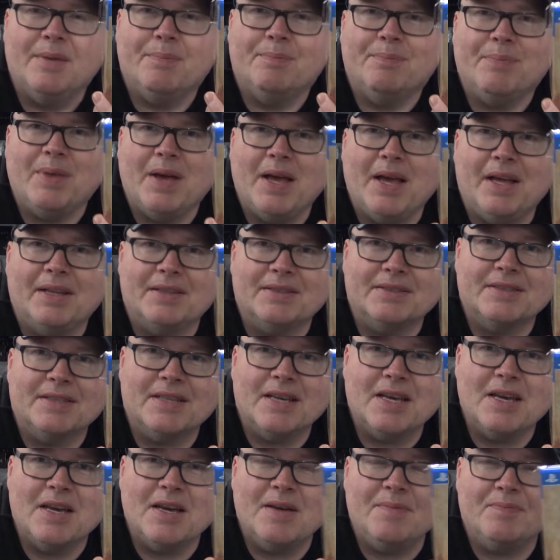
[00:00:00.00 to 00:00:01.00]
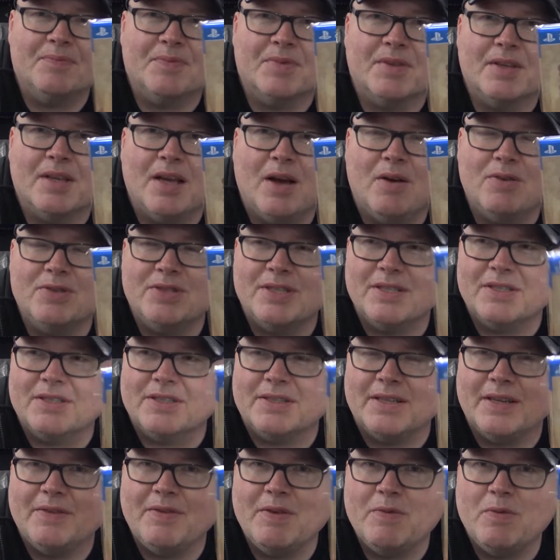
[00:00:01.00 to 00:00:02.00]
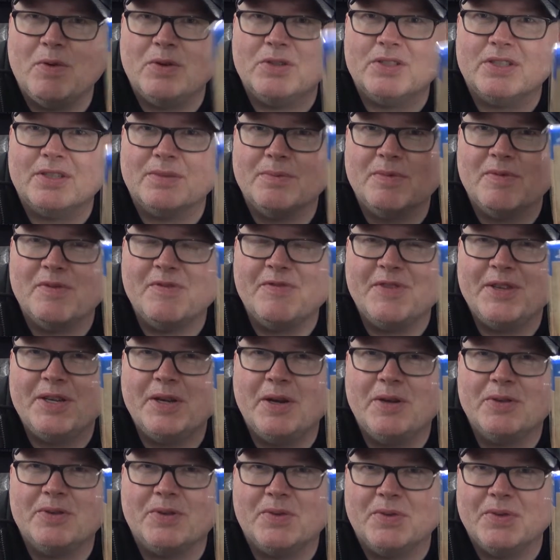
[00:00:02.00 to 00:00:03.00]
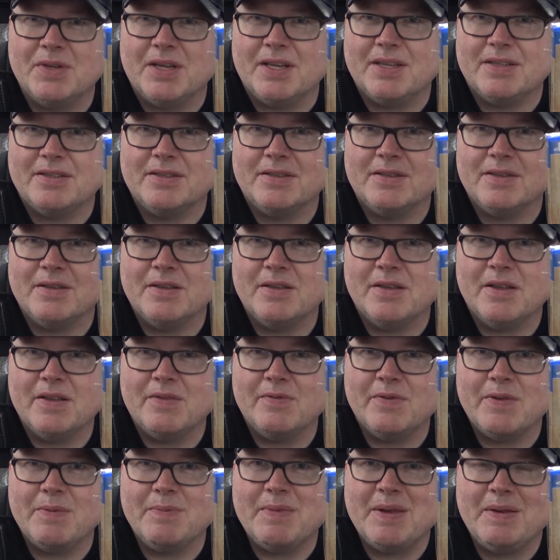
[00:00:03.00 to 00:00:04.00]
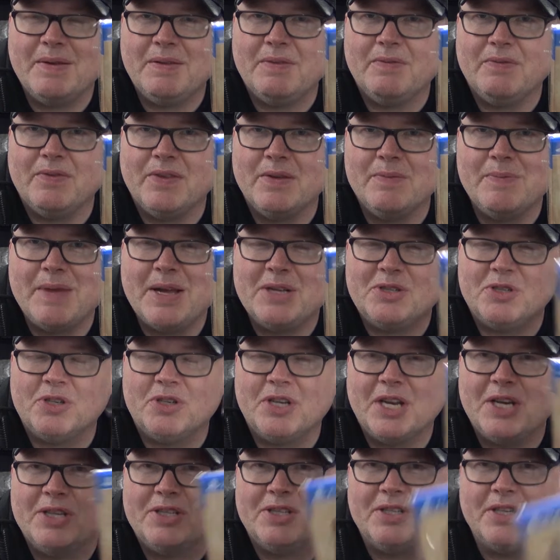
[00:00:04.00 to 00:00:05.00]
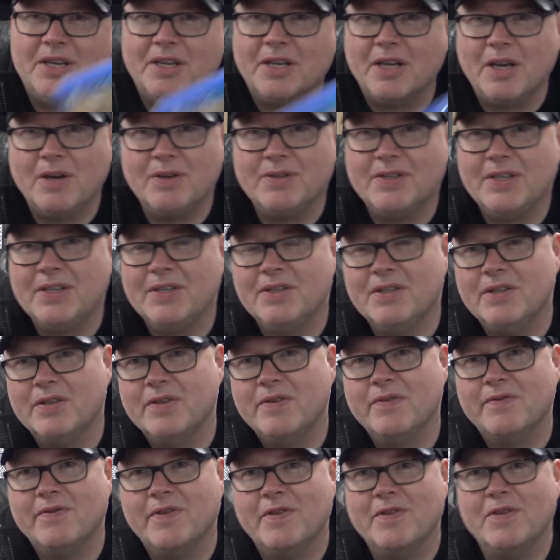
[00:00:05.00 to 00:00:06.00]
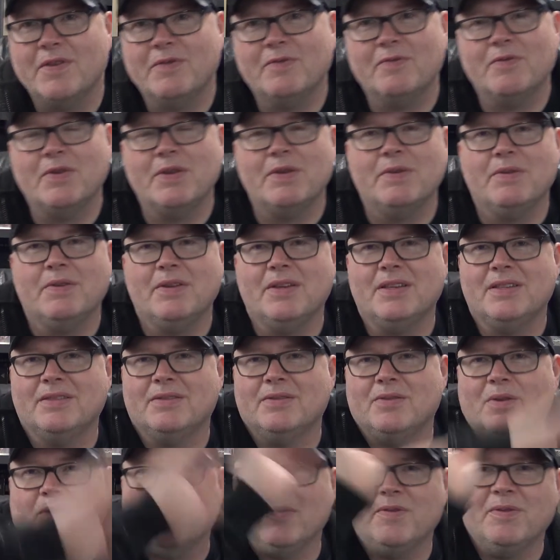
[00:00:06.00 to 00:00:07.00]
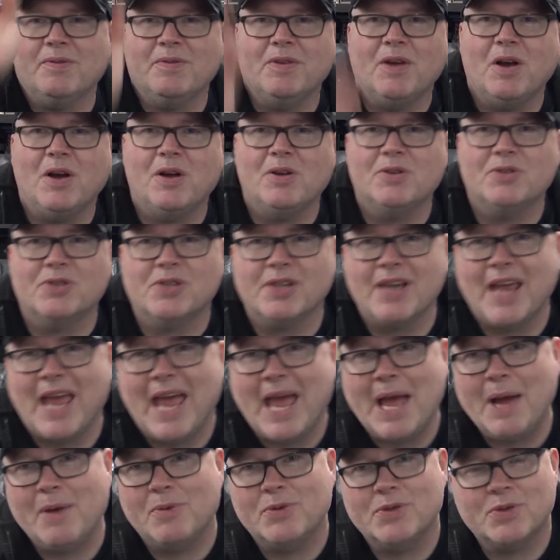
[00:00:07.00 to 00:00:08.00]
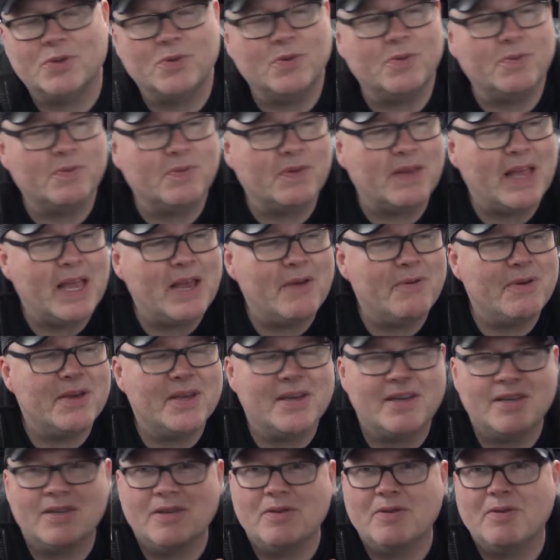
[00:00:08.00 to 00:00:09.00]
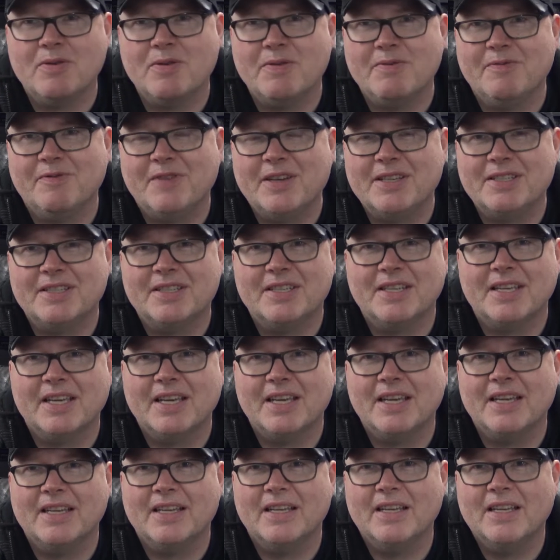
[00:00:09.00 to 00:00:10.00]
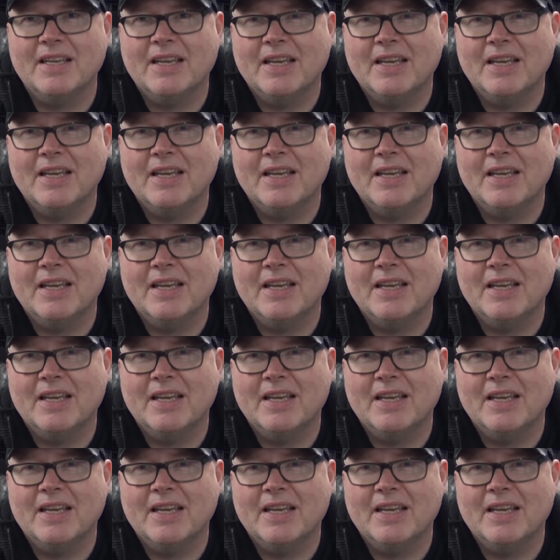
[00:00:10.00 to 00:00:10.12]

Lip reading: But I was just, if you watch some of the videos on this, the imagination that goes into this sort of large house or area that you investigate,